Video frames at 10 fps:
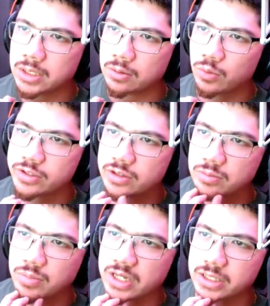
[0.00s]
Winston
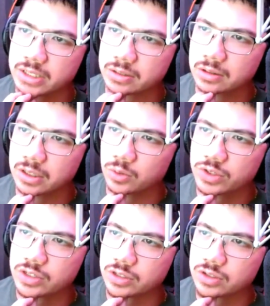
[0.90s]
Beckett is a
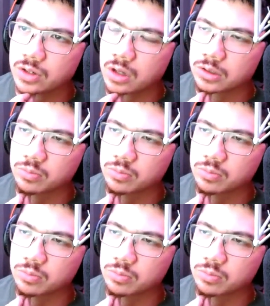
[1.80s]
linguistic scholar